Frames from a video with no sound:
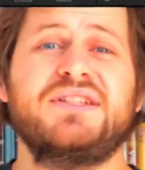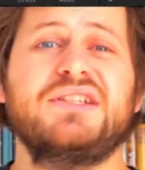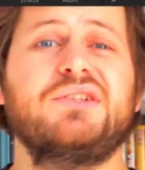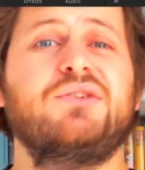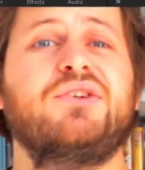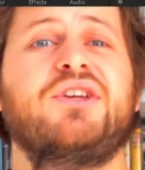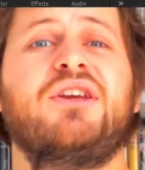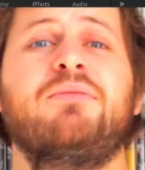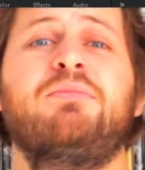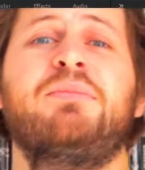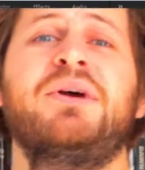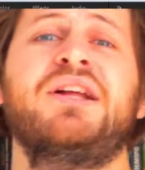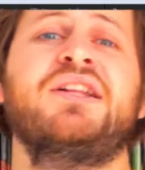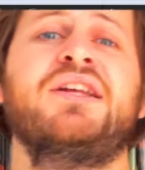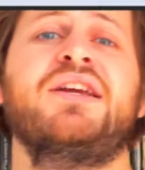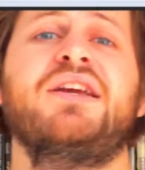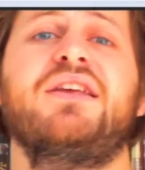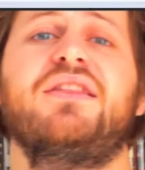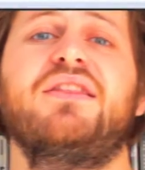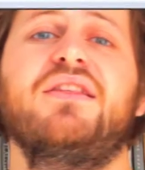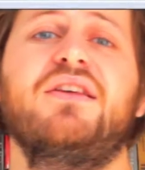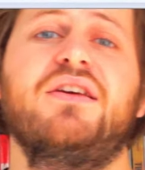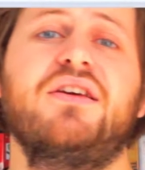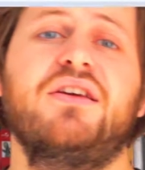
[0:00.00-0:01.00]
to look a bit
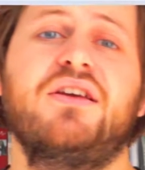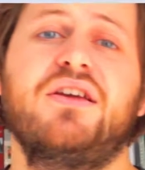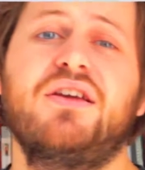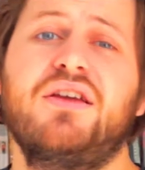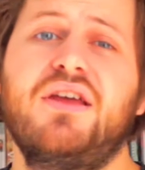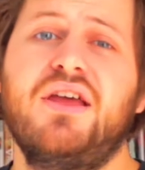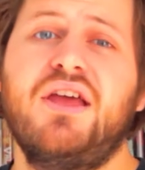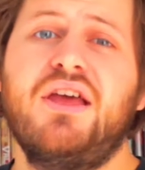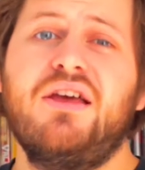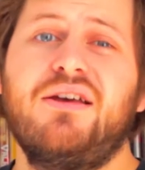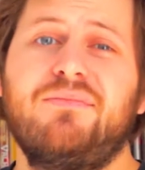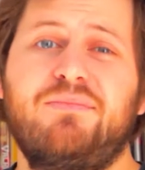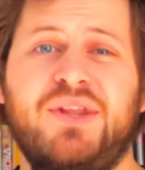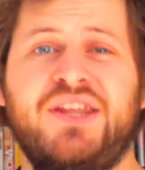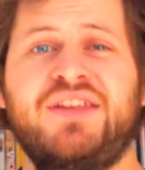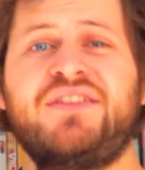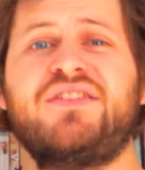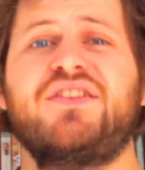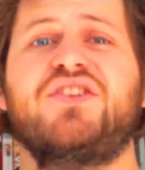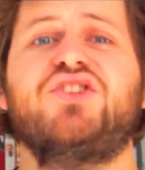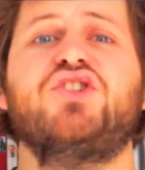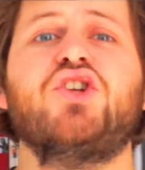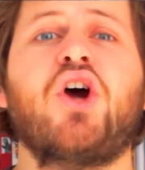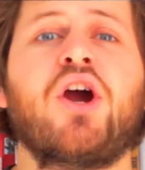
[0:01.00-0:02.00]
like the
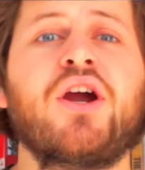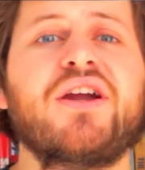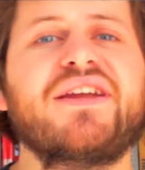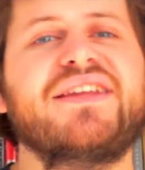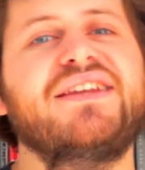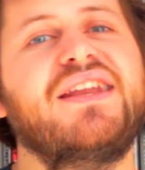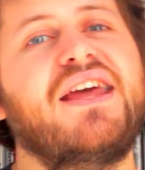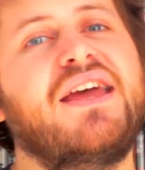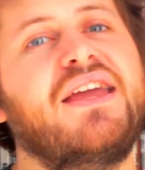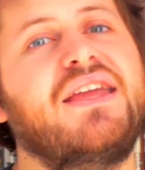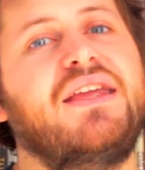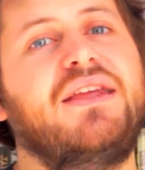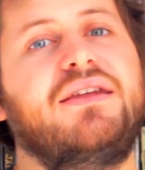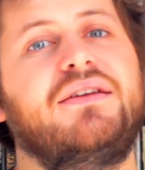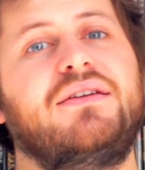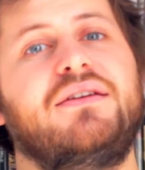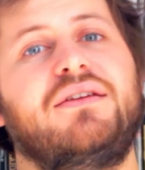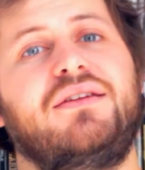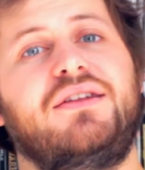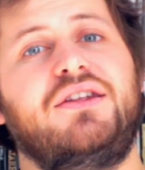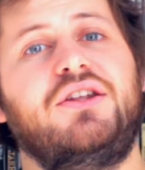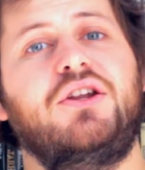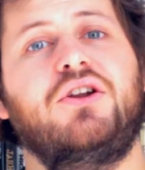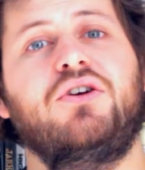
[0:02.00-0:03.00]
Dark Knight.
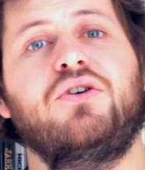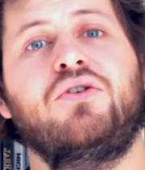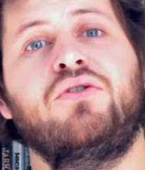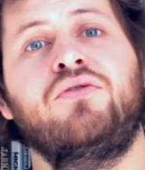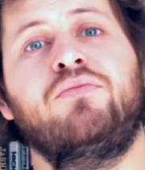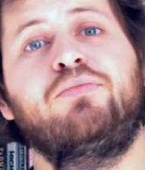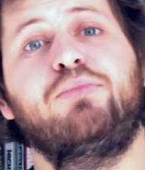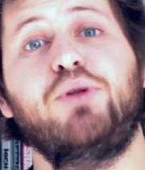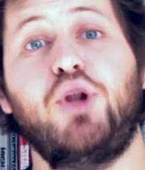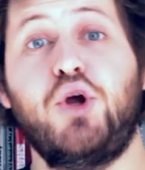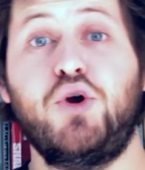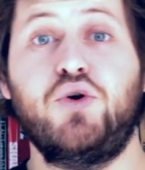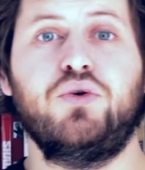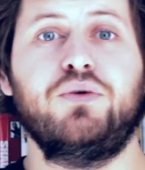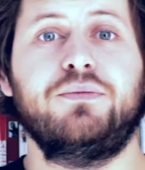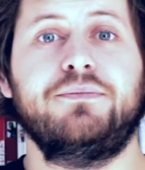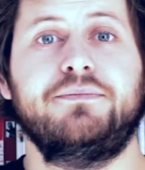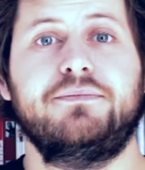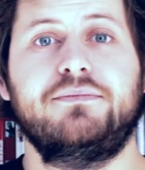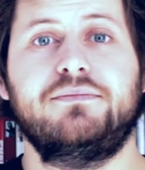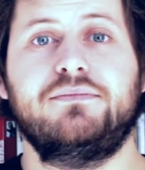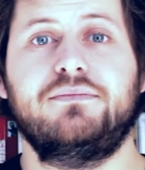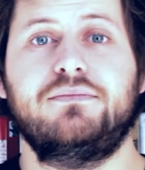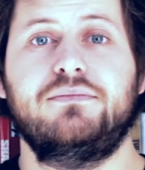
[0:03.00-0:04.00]
You know, blue.
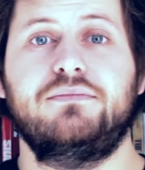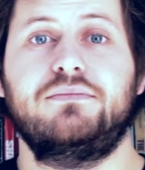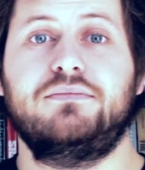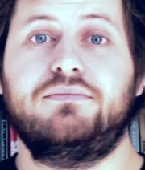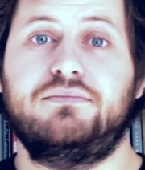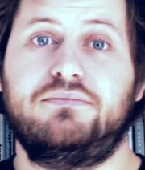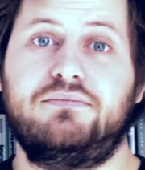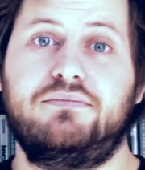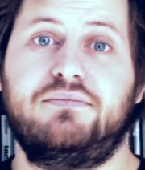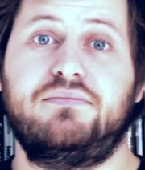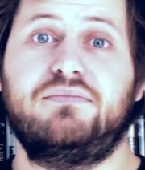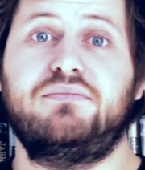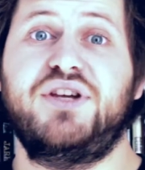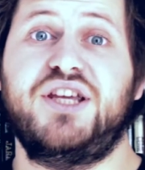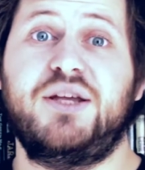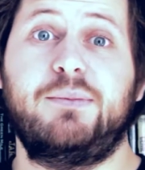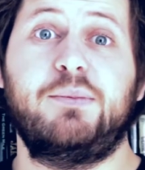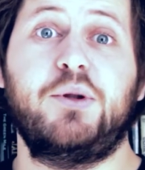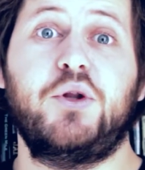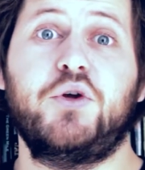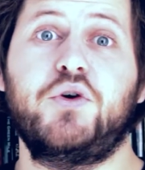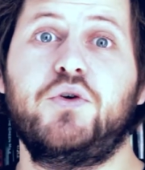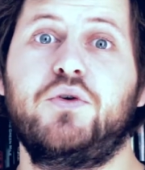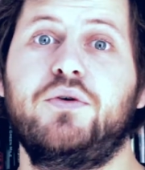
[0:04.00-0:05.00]
Make it
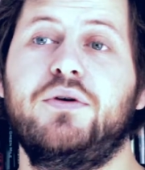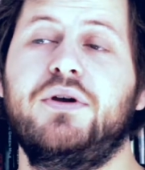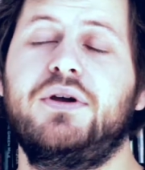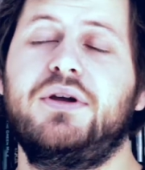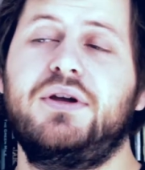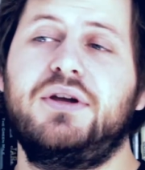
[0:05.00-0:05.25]
blue.